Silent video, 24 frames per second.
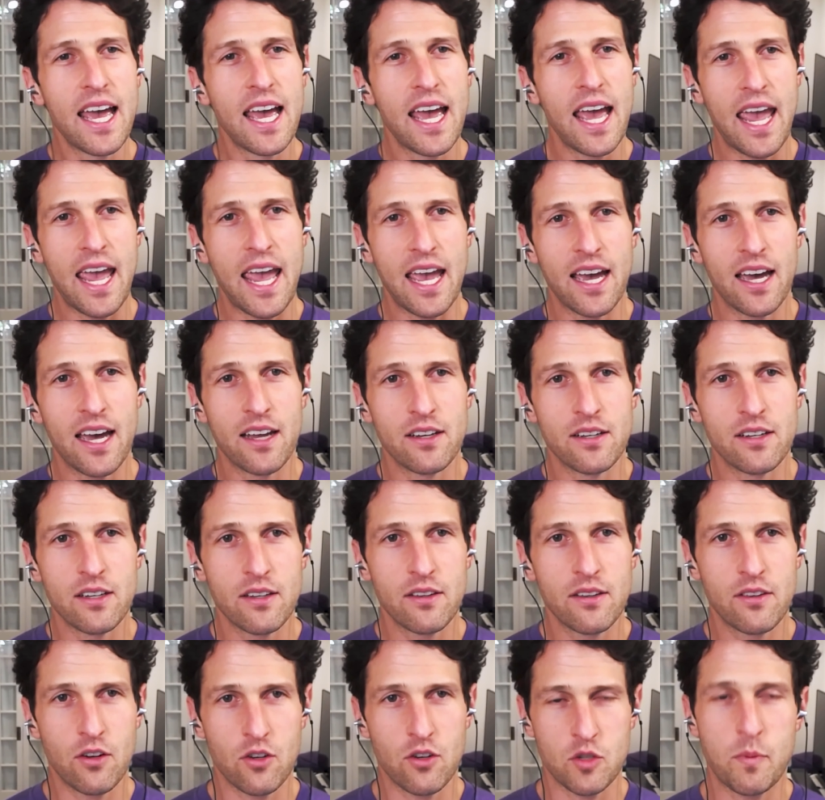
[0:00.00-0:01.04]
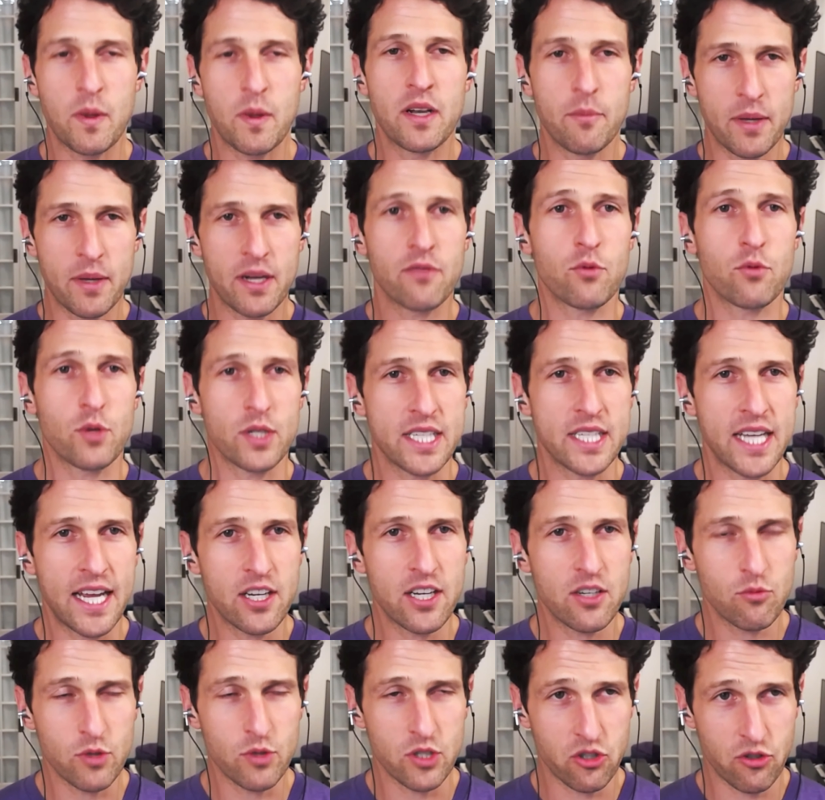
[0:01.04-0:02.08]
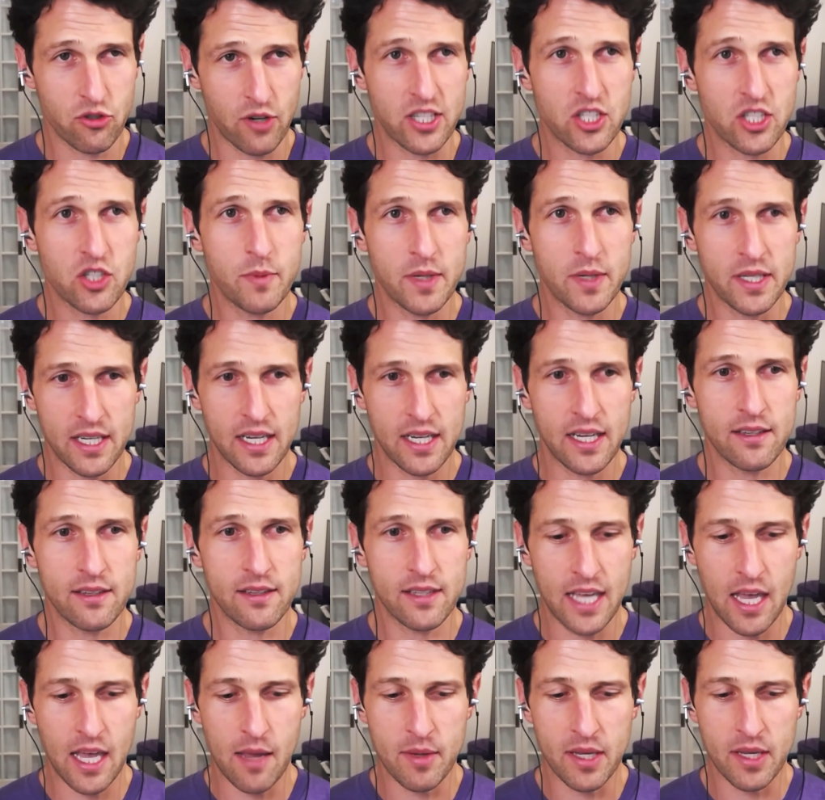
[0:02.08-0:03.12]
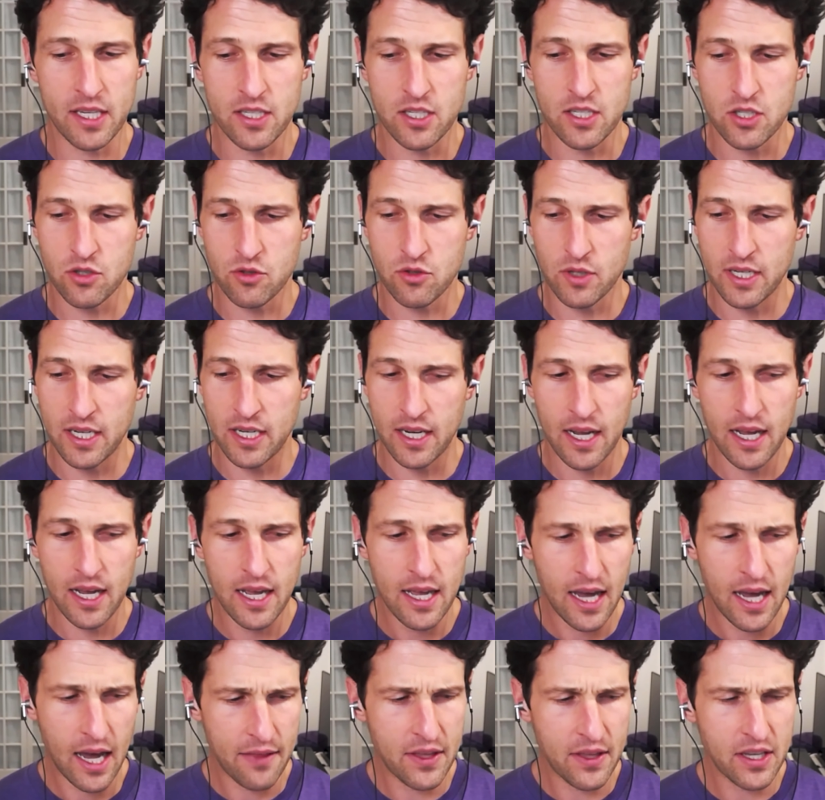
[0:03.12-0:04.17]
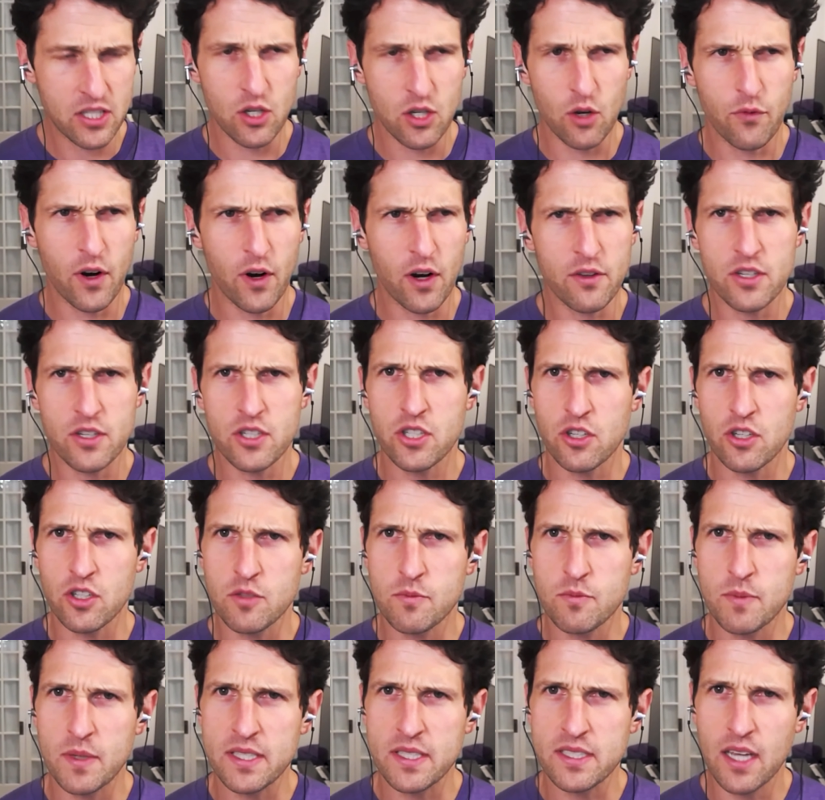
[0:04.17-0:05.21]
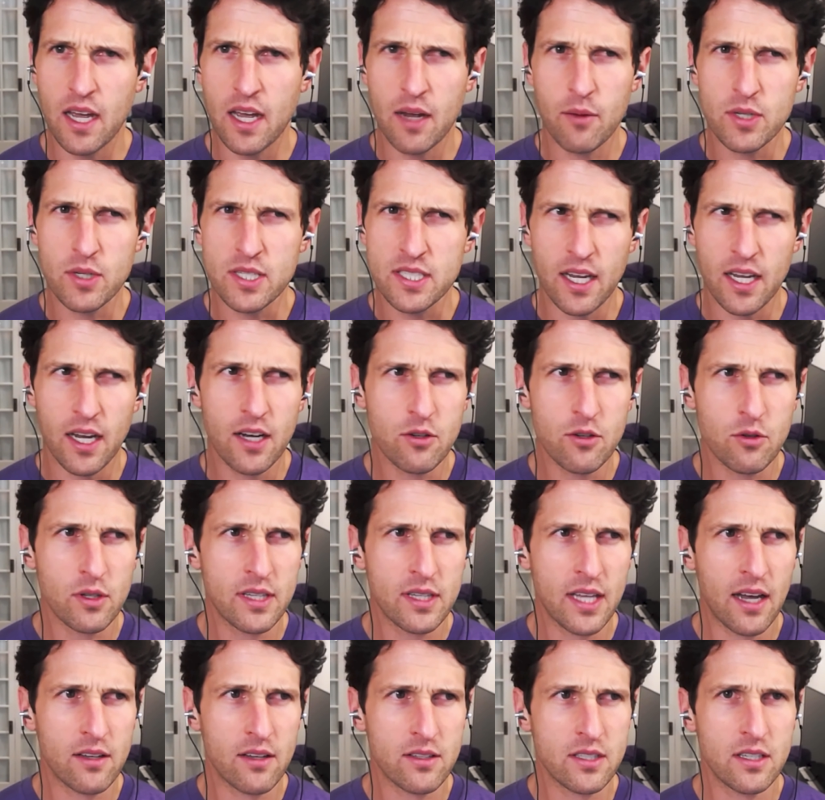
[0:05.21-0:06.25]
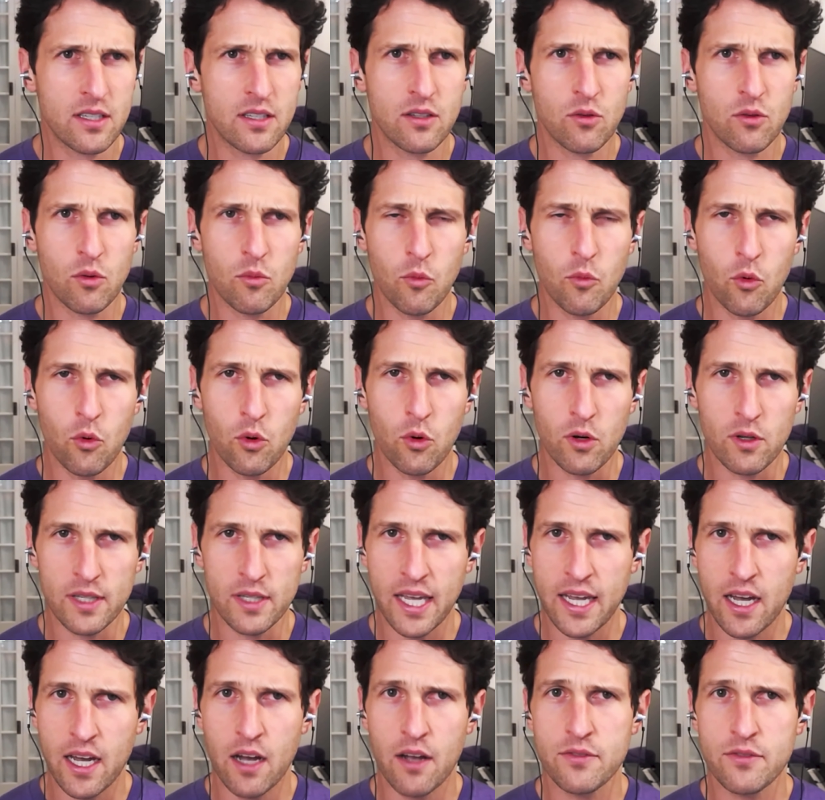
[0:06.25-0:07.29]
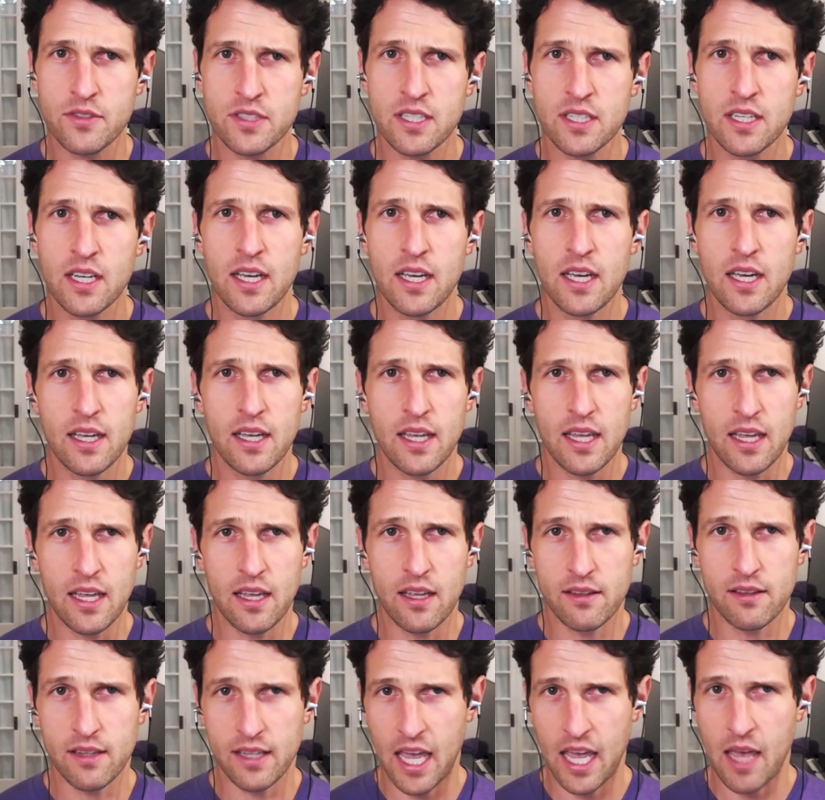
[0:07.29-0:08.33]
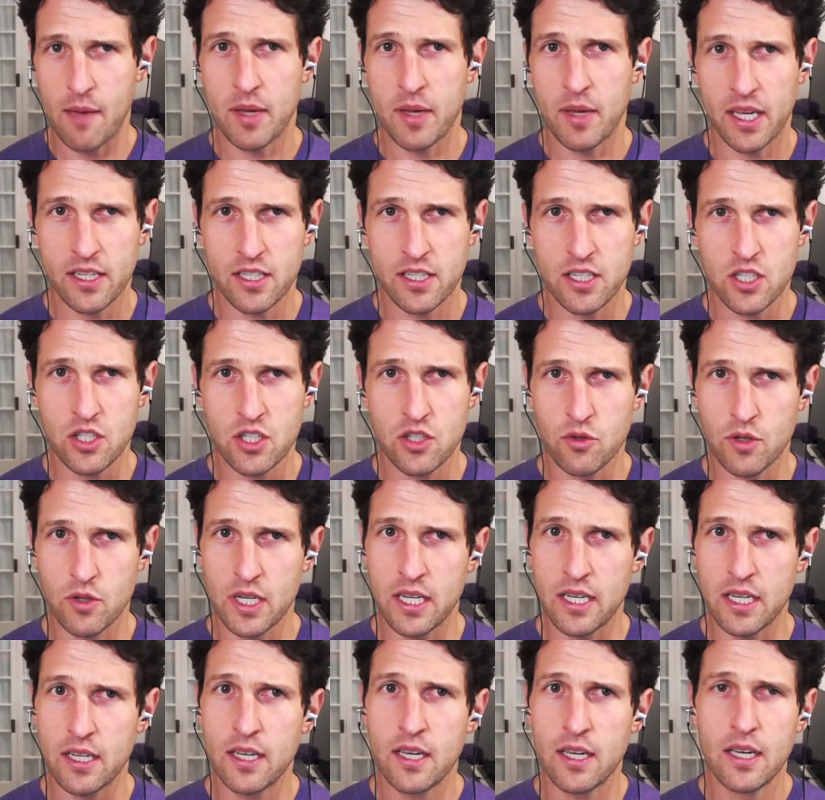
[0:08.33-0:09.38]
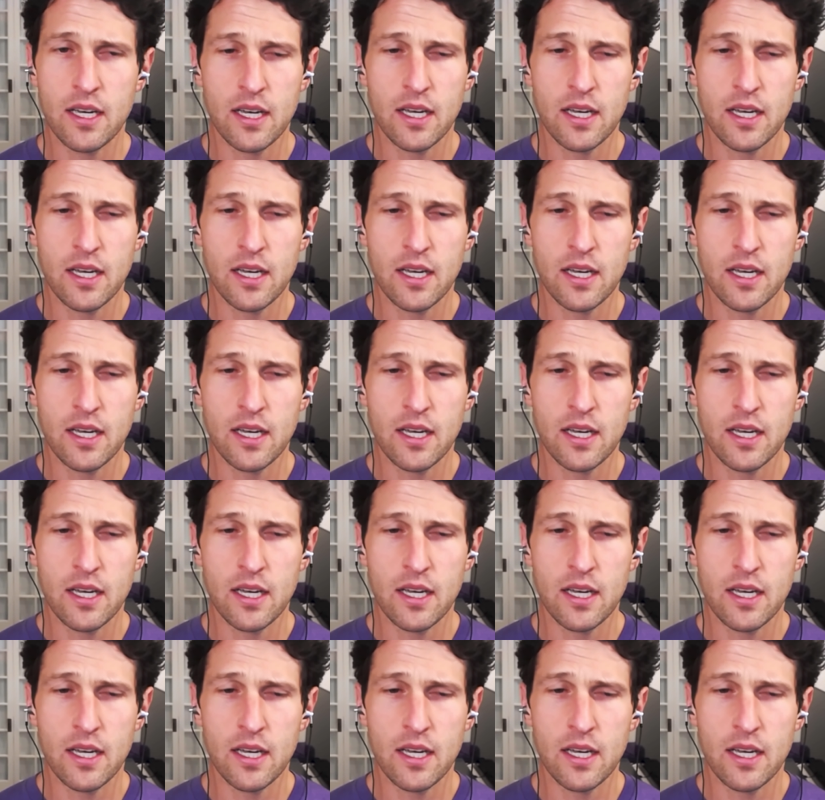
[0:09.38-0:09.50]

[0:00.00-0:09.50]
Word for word: And there's been a bit of ret- retrenchment in the gaming industry. Mm. I think so far this year has been, I want to say, 100,000 or more layoffs in the gaming industry.